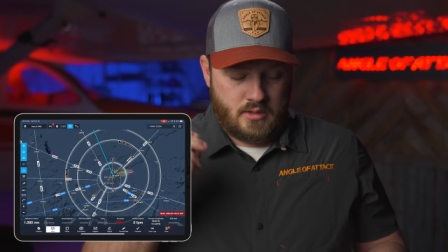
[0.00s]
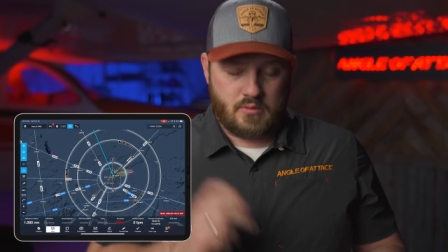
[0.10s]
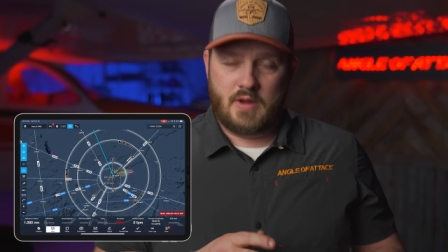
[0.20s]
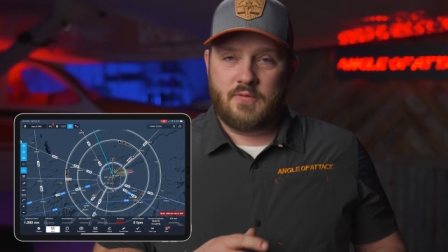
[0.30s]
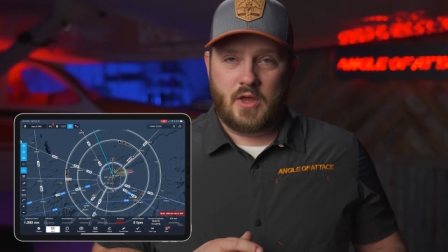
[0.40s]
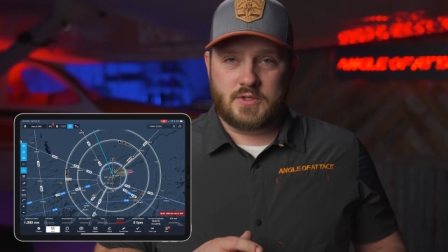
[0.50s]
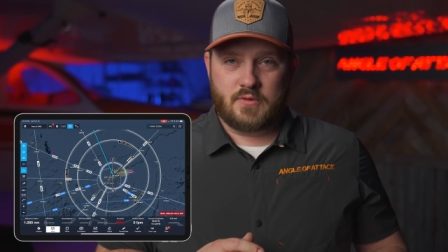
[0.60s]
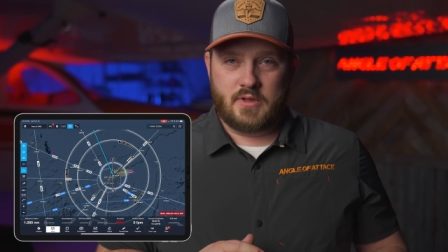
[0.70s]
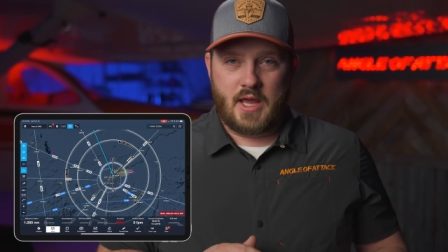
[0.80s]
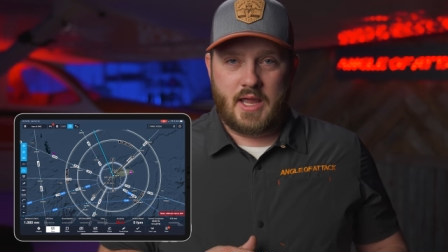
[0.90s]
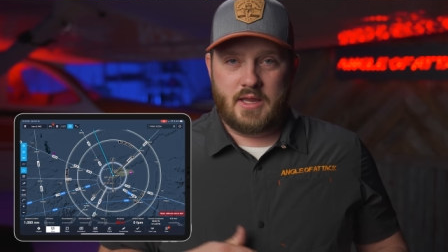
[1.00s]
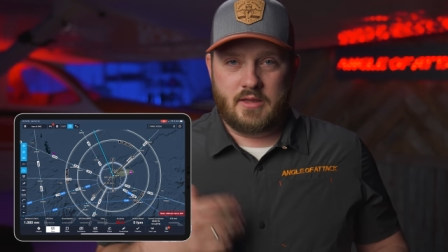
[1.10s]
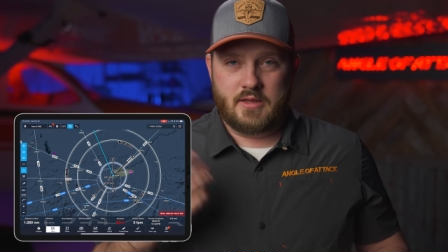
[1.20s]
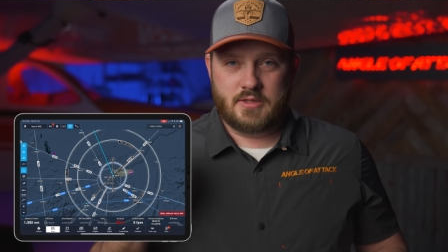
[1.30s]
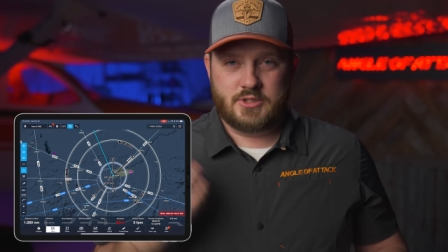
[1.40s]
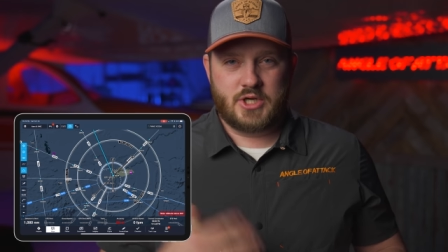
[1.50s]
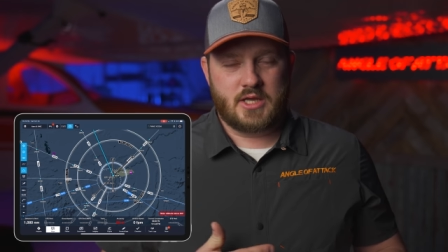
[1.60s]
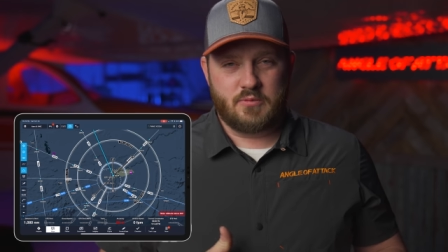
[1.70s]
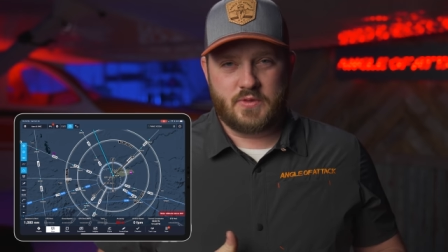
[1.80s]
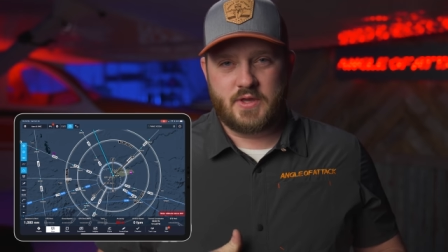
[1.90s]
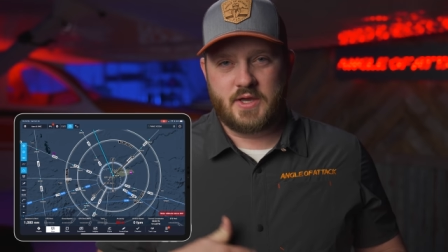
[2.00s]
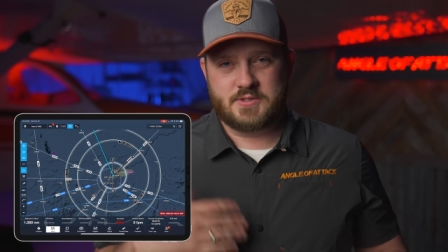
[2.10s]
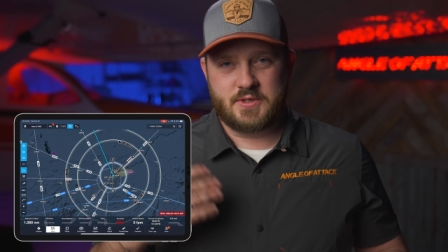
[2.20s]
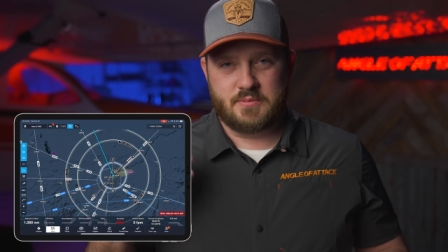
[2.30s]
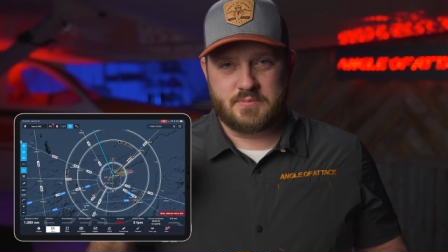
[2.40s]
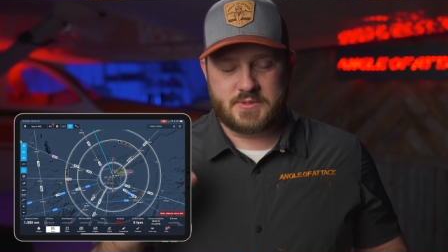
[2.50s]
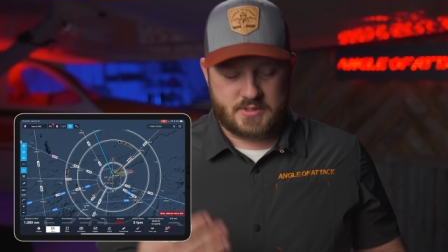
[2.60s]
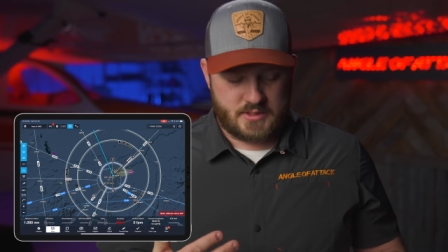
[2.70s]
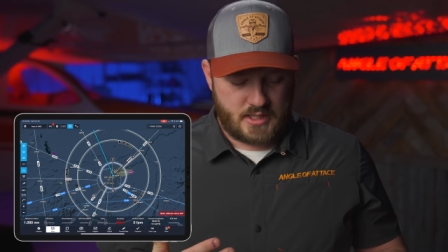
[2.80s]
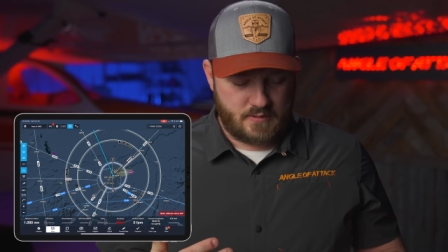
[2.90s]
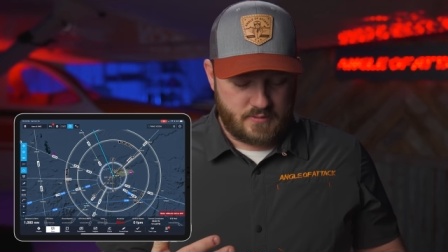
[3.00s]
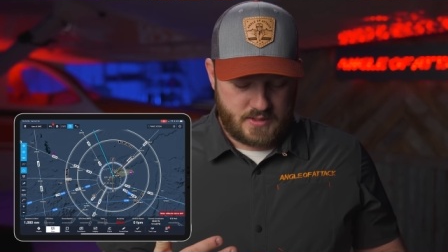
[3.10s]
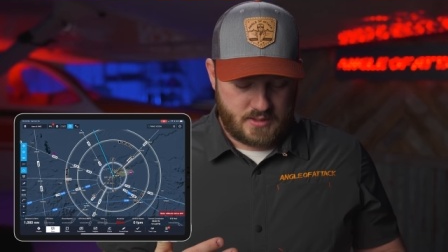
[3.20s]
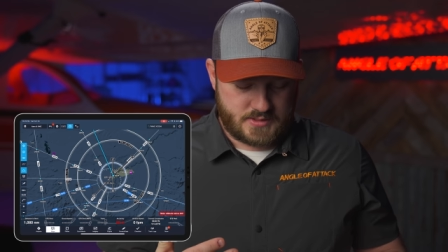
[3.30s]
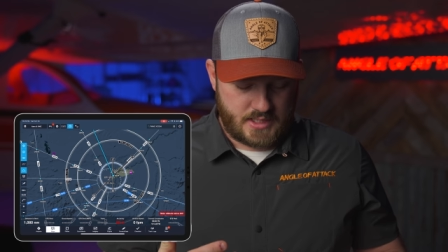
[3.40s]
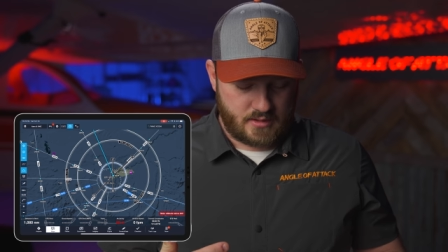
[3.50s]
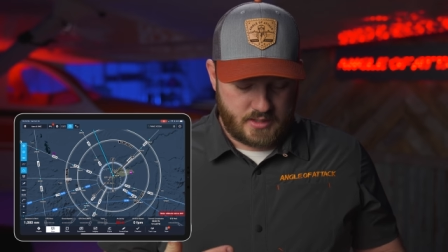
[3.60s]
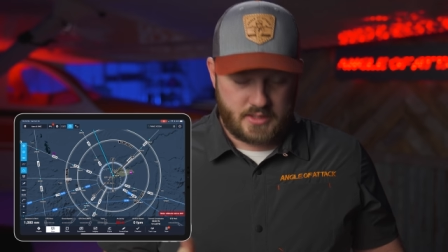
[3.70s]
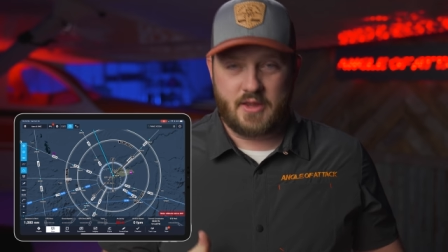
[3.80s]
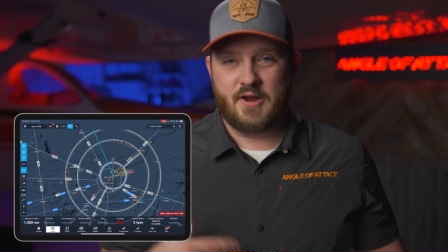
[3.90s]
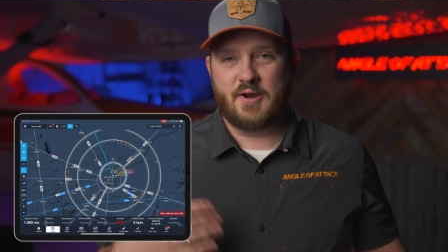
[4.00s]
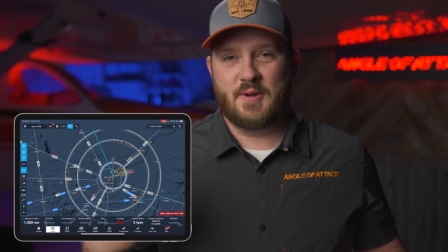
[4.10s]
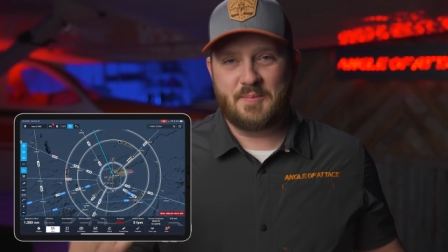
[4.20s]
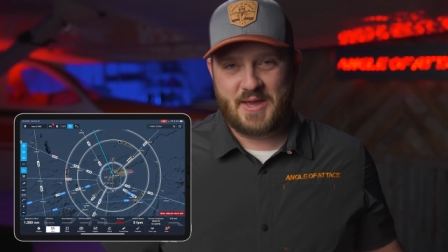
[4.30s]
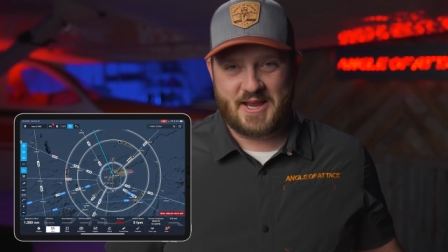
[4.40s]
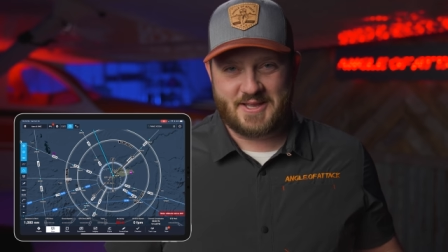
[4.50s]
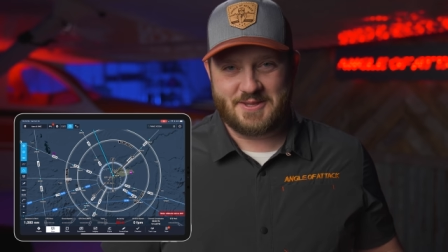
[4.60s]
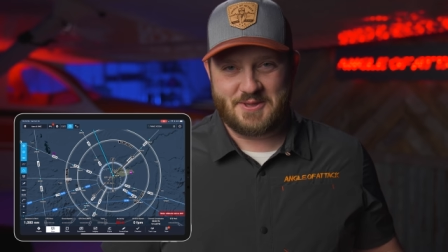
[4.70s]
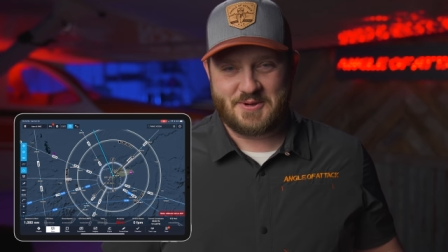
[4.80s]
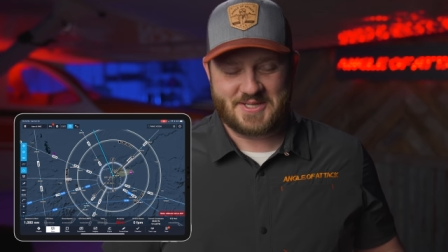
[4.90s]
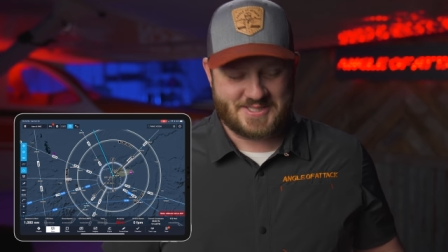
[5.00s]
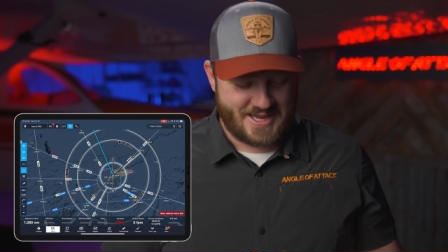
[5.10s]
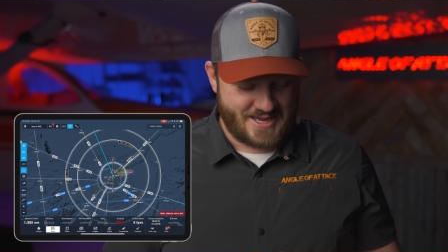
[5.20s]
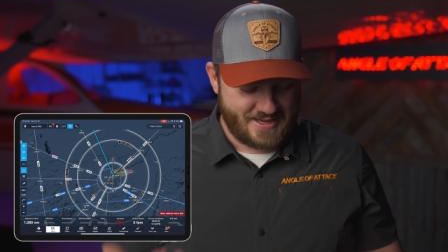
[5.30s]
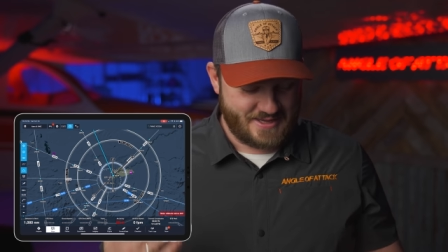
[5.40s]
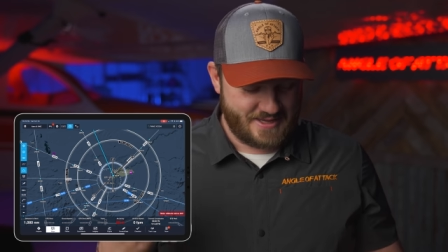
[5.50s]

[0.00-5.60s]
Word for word: Great Falls for the night, check in with customs, get everything settled in there, back in the USA,